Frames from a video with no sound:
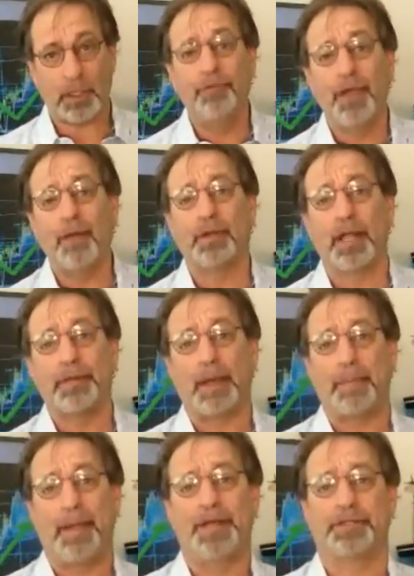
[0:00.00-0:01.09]
If you haven't liked
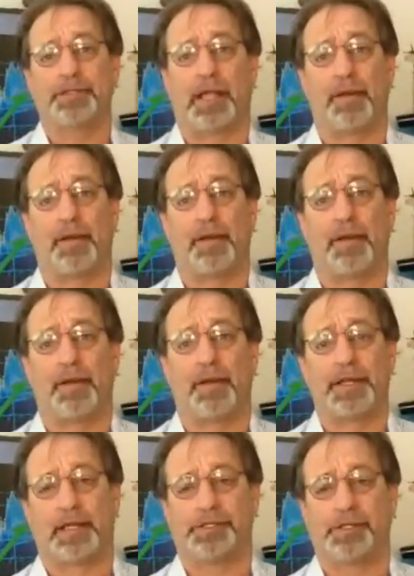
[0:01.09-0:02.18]
my page, the Larry Steinhaus Show,
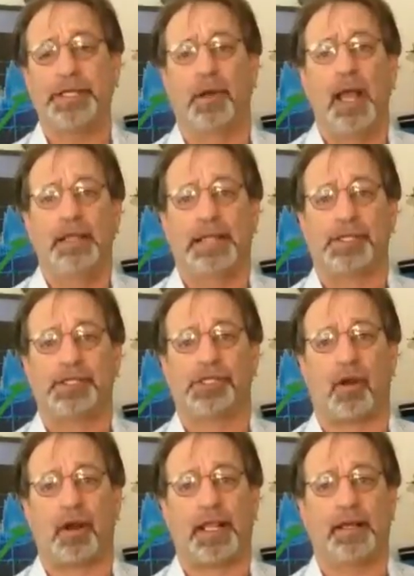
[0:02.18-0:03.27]
please do. That's
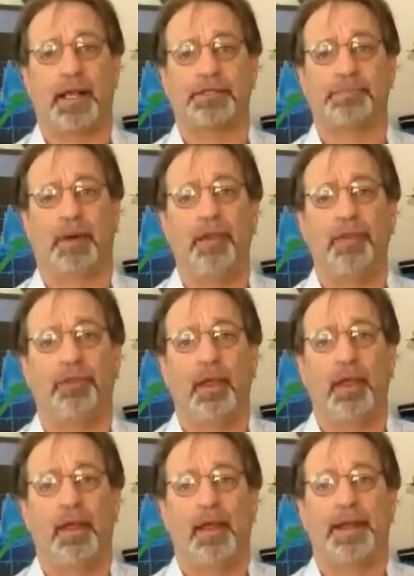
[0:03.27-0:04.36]
starting next month,
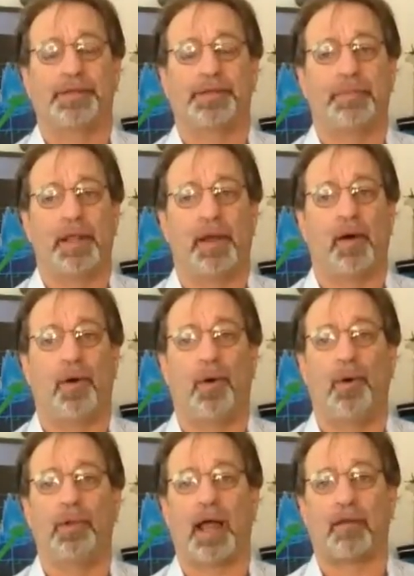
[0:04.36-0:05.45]
and it's going to be a
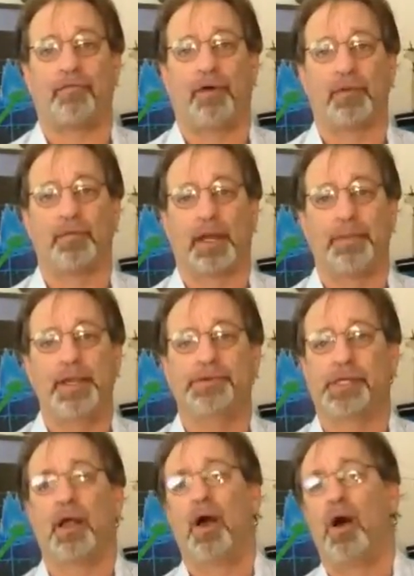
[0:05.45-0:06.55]
whole lot of fun. We're going to be
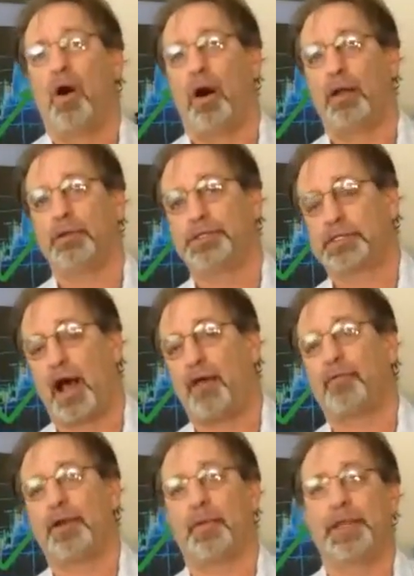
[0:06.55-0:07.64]
using all this
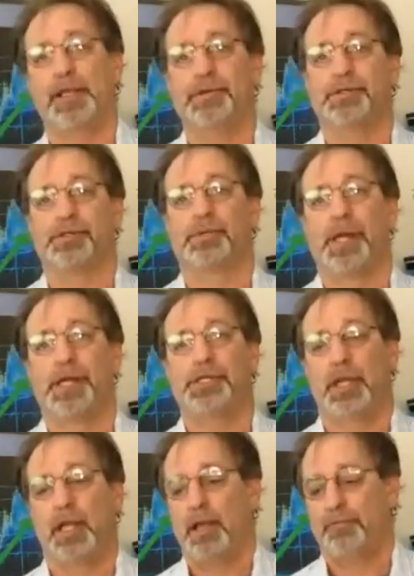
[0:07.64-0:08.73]
software that we use to switch
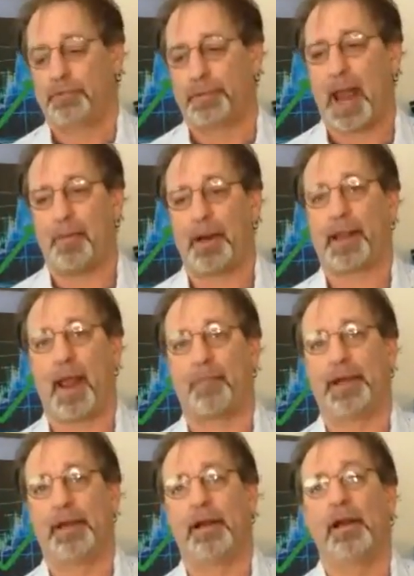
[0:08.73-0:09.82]
from camera to
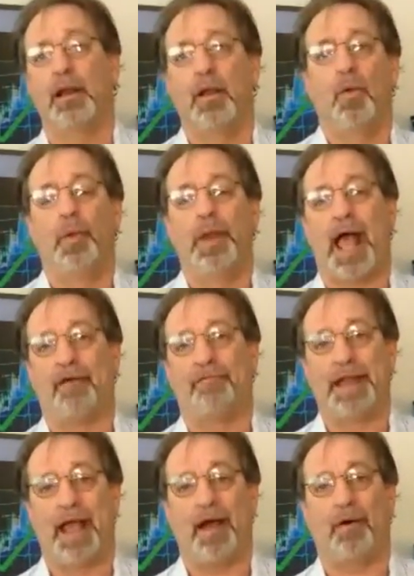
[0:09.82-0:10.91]
camera here. We have
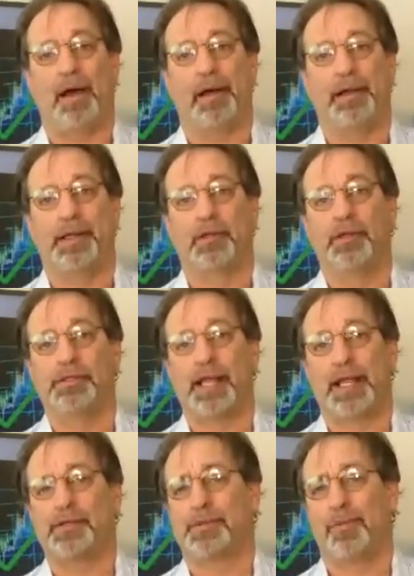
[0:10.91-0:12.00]
now, it looks
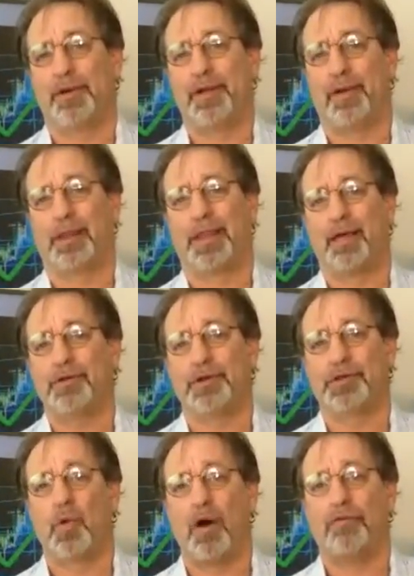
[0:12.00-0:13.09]
like somewhere near 11 or
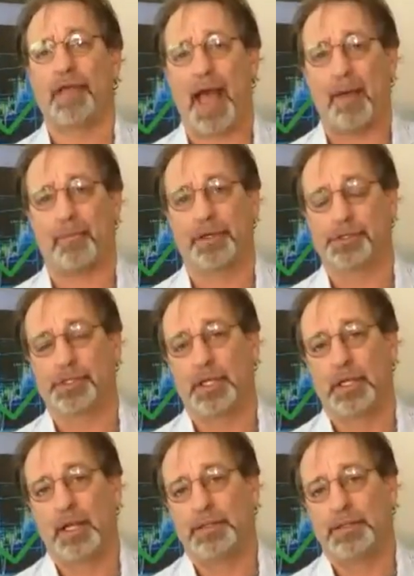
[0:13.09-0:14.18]
12 cameras
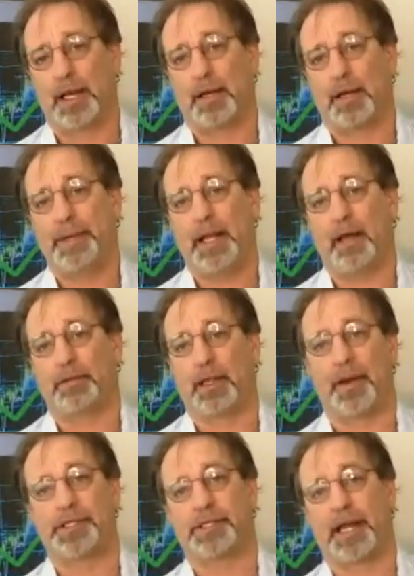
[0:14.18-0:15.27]
that are going to be on the
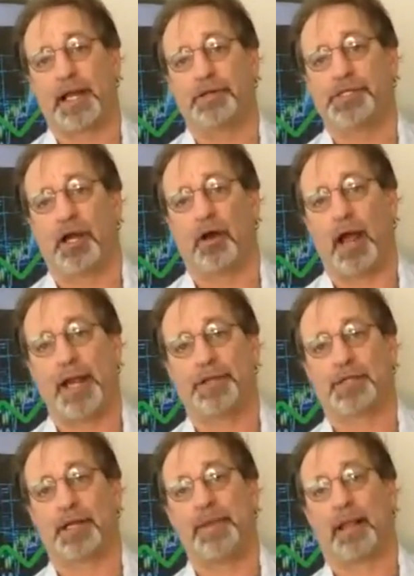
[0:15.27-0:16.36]
Larry Steinhaus Show, and it's
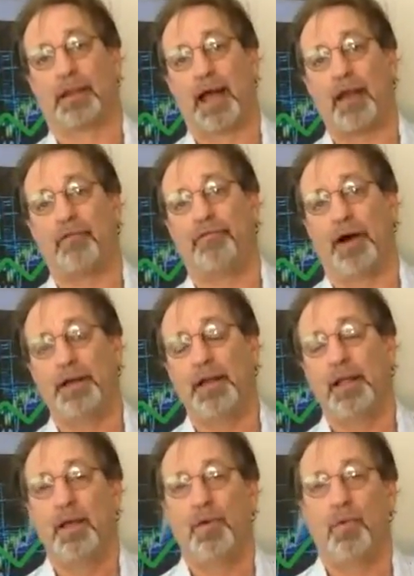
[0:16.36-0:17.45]
going to be a lot of fun.
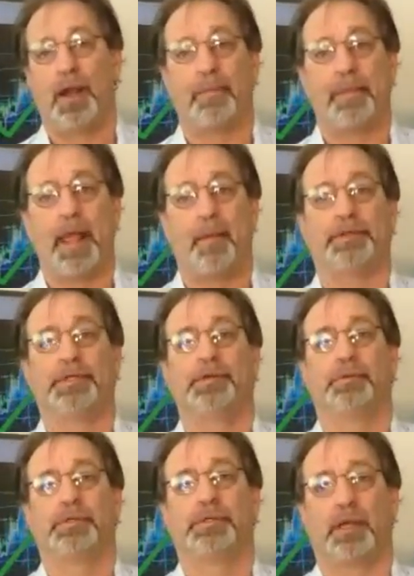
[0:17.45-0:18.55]
We're going to be able to
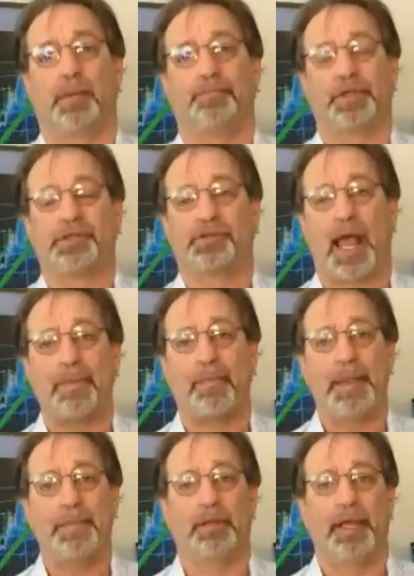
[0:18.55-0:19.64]
Skype
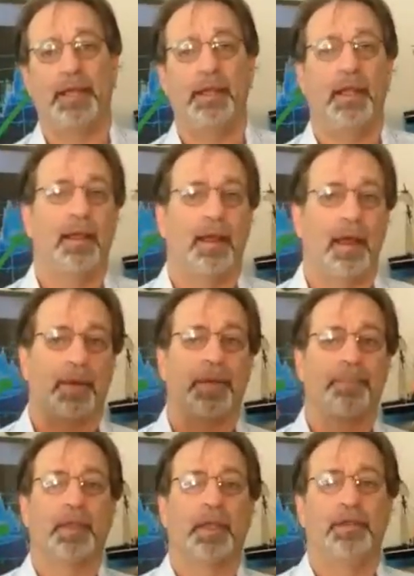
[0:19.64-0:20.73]
people in. Anyway,
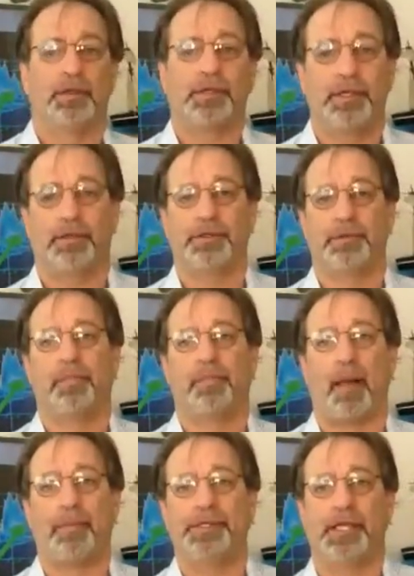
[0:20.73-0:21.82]
you've
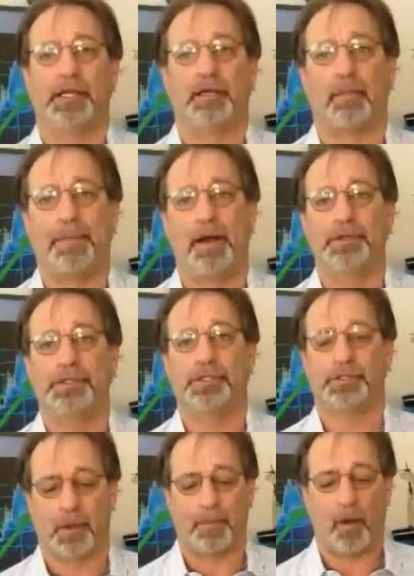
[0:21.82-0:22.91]
probably seen it on my posts,
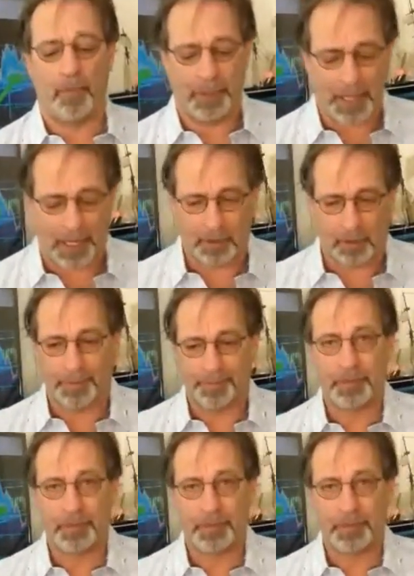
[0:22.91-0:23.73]
so I'm hoping that you'll